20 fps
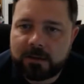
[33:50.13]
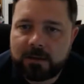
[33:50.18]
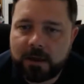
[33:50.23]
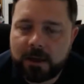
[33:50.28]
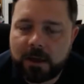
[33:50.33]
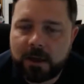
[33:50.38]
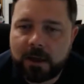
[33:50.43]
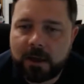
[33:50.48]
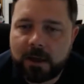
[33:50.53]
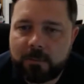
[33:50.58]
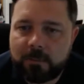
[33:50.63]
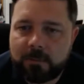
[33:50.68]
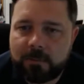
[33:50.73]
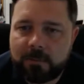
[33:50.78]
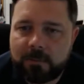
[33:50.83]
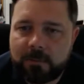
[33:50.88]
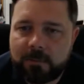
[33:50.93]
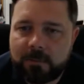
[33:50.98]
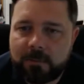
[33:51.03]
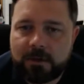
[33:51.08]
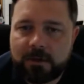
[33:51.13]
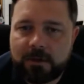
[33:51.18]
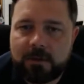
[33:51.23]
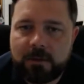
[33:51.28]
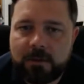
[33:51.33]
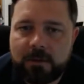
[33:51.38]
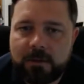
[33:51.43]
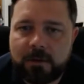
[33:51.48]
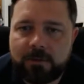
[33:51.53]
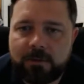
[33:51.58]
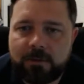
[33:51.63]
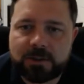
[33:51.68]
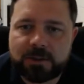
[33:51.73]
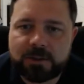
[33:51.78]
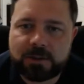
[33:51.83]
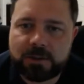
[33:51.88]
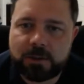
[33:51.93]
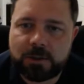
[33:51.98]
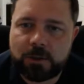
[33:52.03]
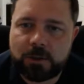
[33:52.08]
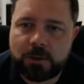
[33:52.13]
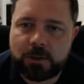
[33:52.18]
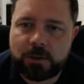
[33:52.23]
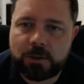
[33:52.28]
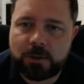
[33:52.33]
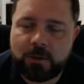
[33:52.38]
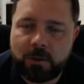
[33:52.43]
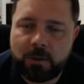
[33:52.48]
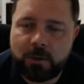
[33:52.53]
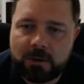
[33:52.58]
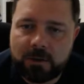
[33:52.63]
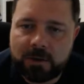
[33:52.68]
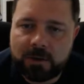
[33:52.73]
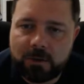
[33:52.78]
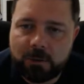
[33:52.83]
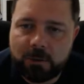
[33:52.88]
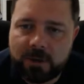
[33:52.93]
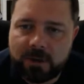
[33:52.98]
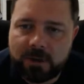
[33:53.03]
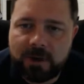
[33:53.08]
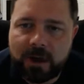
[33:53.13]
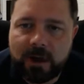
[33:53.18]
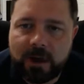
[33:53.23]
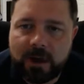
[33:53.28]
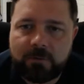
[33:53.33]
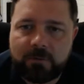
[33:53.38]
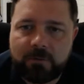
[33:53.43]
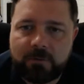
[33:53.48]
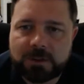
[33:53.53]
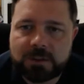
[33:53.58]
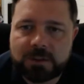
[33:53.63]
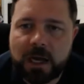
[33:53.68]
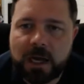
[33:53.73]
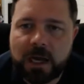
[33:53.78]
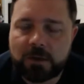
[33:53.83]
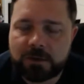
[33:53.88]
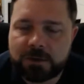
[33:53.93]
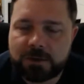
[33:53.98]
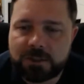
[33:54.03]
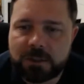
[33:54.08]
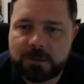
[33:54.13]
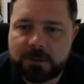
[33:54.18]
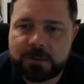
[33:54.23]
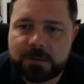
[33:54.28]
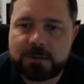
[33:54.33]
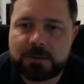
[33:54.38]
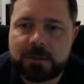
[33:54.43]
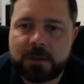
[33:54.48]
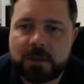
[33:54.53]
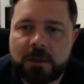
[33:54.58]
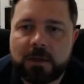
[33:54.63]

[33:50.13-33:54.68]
Um, you know, the Division two, very rarely do we give out full scholarships.